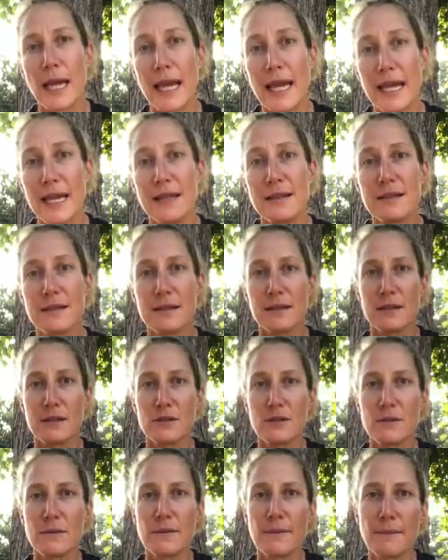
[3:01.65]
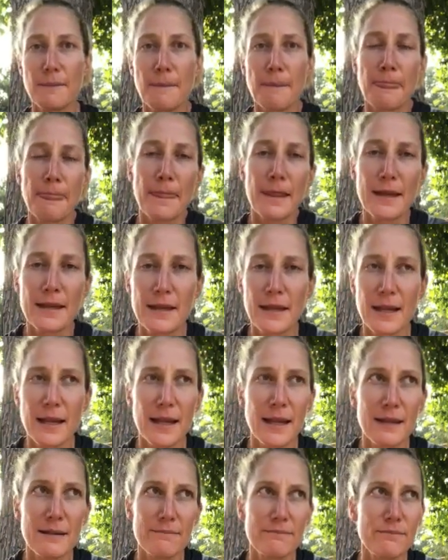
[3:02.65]
gains.
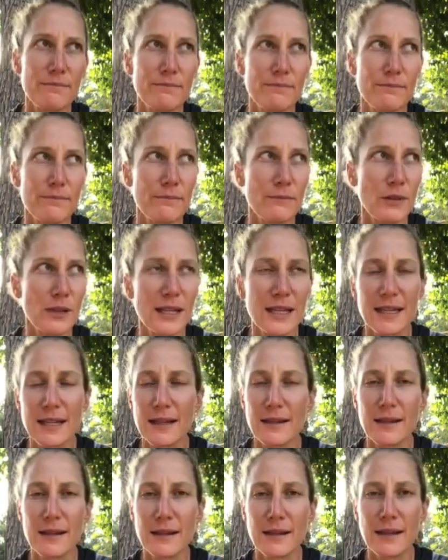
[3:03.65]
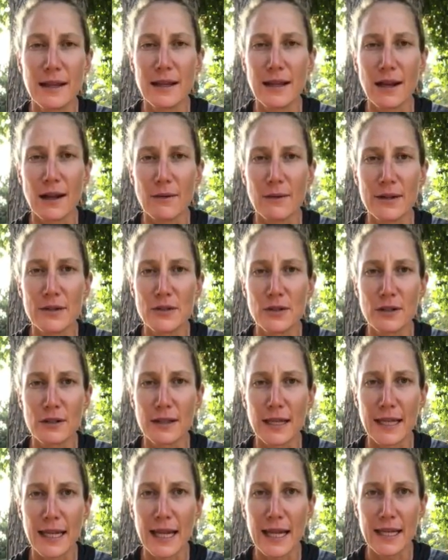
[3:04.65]
And really, you know, it
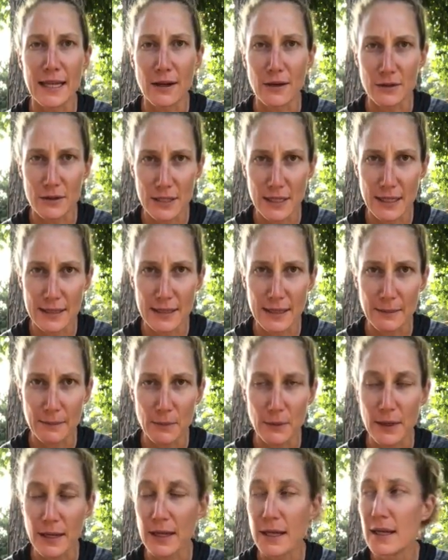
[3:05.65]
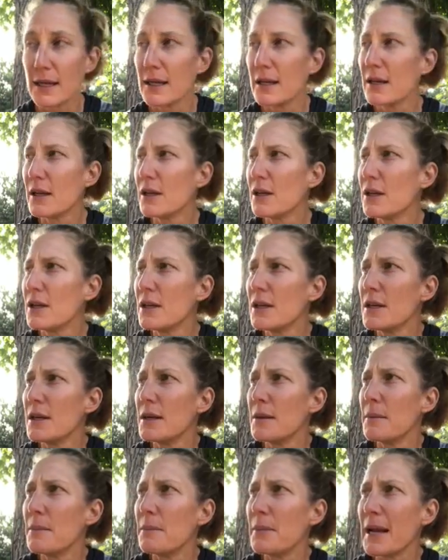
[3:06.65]
took like 8 years to get to that point.
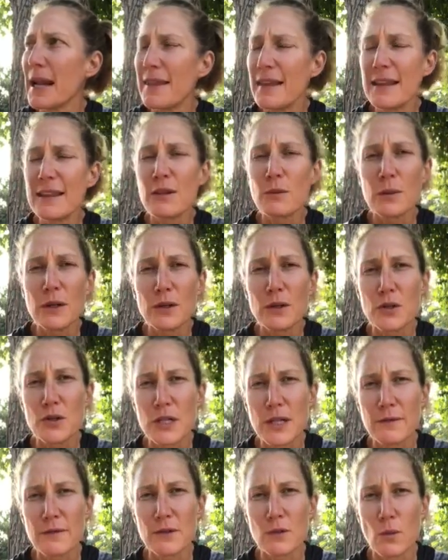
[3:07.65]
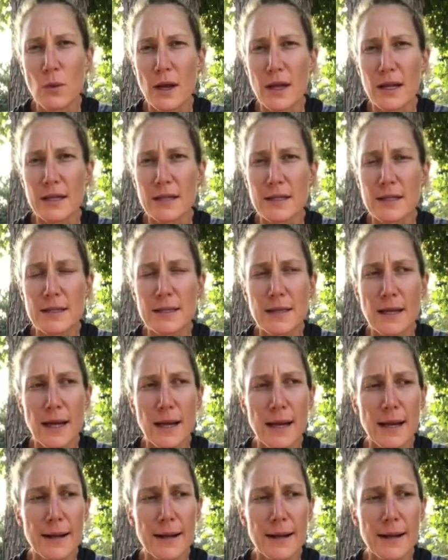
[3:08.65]
But I think the real shift was,